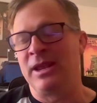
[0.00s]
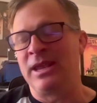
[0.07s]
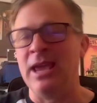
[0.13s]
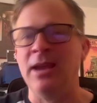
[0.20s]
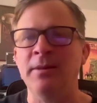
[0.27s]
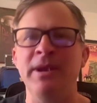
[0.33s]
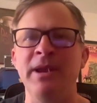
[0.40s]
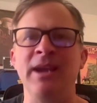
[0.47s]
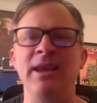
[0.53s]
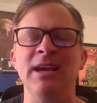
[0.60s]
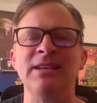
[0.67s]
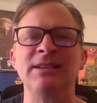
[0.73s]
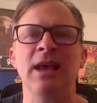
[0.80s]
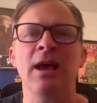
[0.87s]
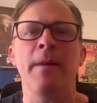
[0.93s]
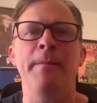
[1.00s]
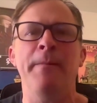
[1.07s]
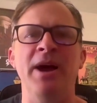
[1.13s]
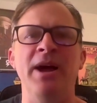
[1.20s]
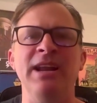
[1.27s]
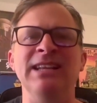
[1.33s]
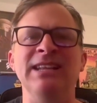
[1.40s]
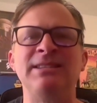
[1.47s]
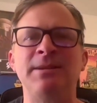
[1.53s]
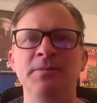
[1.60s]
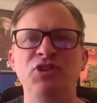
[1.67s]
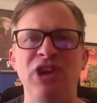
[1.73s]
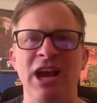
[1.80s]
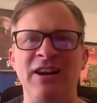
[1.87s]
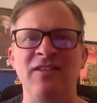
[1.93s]
it can be, I guess, but it's
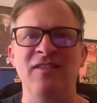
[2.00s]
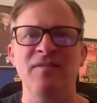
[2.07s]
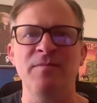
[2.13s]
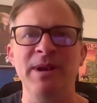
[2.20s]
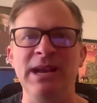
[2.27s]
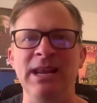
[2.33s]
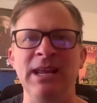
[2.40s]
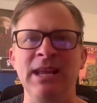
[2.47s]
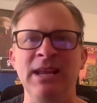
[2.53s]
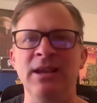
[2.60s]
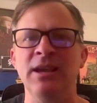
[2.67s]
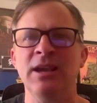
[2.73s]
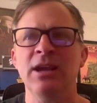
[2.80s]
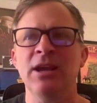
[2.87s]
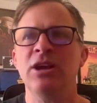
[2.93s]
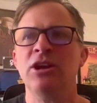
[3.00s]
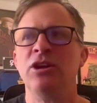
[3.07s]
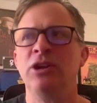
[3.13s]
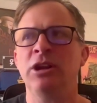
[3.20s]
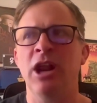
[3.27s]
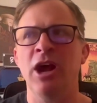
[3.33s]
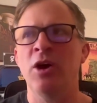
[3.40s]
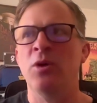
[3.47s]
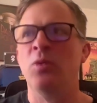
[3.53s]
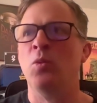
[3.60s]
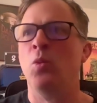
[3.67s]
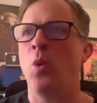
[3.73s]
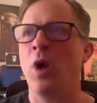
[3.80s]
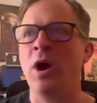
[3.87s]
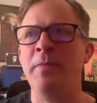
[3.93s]
subjective, meaning
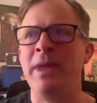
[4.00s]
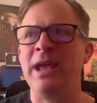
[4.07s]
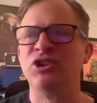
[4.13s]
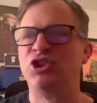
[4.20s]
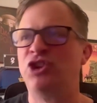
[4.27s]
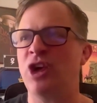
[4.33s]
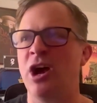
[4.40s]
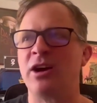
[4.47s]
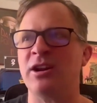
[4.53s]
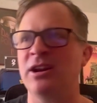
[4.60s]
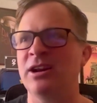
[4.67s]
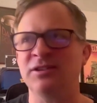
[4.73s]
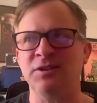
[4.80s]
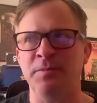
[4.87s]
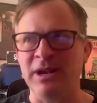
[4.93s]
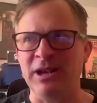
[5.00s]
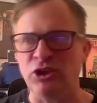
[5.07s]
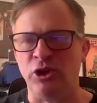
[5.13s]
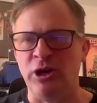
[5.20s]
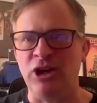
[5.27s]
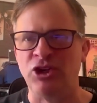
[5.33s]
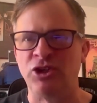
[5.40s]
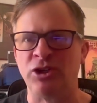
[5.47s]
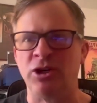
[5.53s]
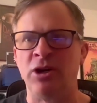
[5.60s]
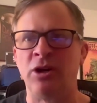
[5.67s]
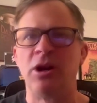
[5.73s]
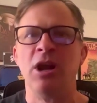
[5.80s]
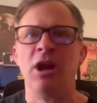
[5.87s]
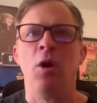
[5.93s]
one man's junk, another man's
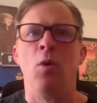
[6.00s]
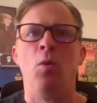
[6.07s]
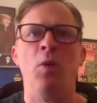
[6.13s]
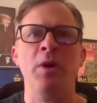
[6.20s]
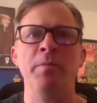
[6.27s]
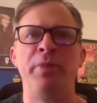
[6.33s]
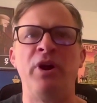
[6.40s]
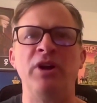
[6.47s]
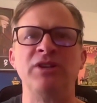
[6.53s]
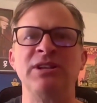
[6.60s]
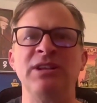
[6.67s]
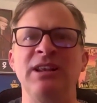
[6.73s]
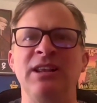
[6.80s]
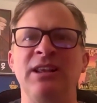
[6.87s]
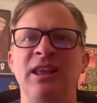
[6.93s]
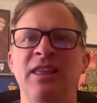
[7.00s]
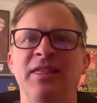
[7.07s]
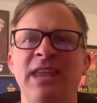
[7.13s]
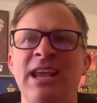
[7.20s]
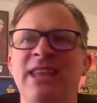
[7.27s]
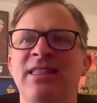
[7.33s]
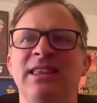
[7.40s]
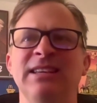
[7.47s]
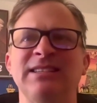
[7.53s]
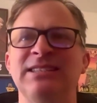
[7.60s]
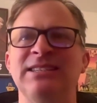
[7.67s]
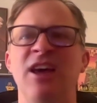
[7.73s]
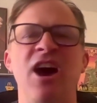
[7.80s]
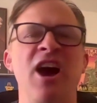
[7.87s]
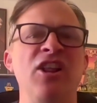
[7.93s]
treasure. One person could think this
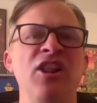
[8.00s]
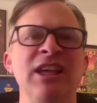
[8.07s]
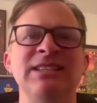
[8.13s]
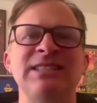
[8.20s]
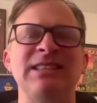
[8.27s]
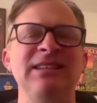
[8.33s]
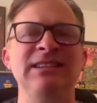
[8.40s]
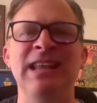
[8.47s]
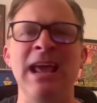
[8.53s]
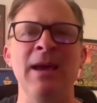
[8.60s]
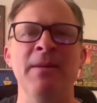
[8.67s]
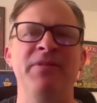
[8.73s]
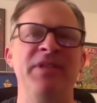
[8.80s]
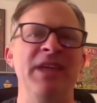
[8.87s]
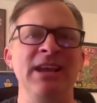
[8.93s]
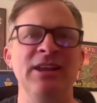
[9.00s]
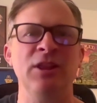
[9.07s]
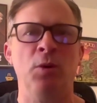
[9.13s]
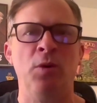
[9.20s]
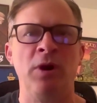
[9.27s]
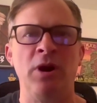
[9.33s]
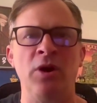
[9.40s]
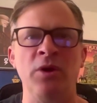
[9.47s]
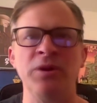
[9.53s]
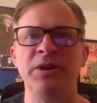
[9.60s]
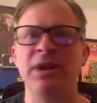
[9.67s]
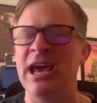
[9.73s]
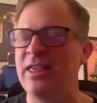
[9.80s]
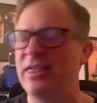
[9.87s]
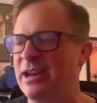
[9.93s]
is the ugliest damn thing in the world,
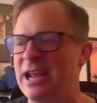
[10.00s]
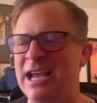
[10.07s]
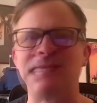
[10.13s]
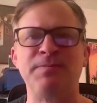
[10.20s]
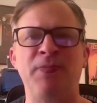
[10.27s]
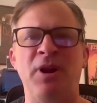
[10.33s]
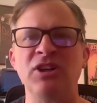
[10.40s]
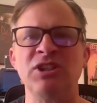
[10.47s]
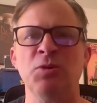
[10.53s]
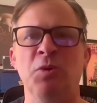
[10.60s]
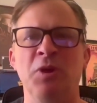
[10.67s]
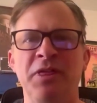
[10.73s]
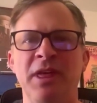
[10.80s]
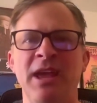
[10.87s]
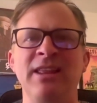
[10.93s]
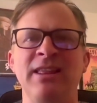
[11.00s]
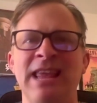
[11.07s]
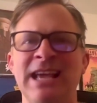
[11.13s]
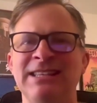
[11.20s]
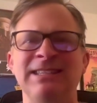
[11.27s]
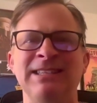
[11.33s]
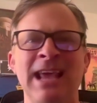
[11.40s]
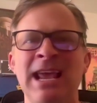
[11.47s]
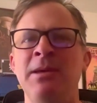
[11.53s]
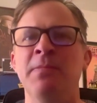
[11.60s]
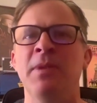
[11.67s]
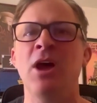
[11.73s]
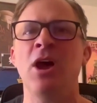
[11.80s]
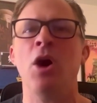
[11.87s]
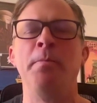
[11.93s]
and the next person would think that
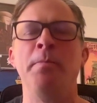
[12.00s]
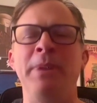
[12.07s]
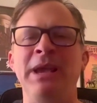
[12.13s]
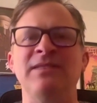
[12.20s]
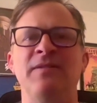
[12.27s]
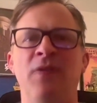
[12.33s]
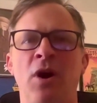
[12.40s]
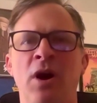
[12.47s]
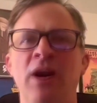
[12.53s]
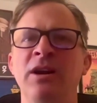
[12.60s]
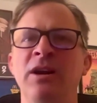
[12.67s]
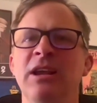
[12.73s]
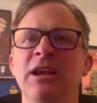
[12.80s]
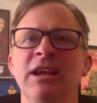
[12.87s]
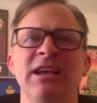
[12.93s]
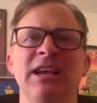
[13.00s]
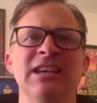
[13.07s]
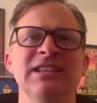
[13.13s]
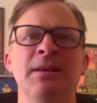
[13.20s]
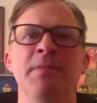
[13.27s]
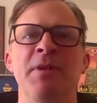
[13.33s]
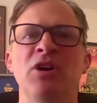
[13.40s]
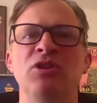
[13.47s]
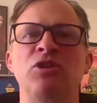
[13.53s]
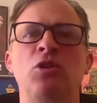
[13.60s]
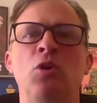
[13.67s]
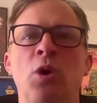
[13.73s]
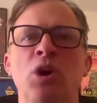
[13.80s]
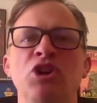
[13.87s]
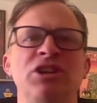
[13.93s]
same piece of art is the most
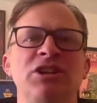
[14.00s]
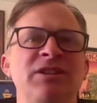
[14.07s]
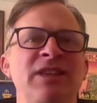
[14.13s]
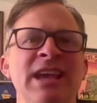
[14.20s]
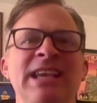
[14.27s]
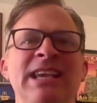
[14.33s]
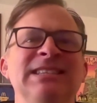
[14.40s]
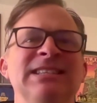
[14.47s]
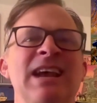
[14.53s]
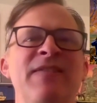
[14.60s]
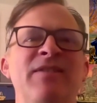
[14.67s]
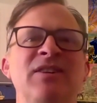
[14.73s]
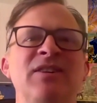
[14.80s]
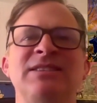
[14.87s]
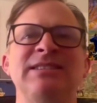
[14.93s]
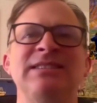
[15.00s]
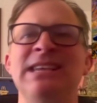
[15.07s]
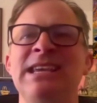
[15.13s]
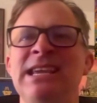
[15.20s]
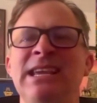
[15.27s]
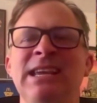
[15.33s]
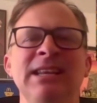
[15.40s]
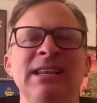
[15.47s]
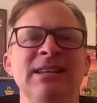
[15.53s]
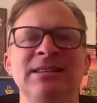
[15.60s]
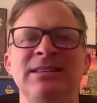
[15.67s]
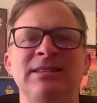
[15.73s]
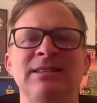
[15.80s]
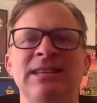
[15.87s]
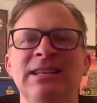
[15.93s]
gorgeous thing he's ever seen
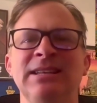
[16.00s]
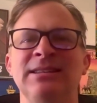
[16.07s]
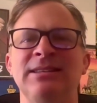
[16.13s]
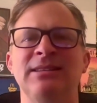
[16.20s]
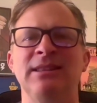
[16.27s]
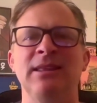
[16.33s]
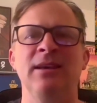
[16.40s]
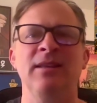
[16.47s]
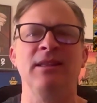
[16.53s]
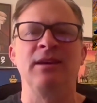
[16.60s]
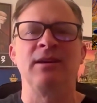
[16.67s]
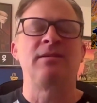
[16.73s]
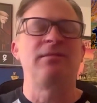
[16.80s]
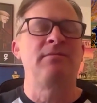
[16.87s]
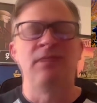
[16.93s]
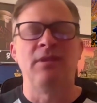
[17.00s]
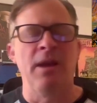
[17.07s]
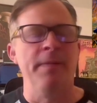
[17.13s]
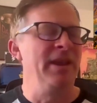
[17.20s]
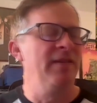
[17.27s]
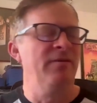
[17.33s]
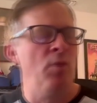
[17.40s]
since the coming of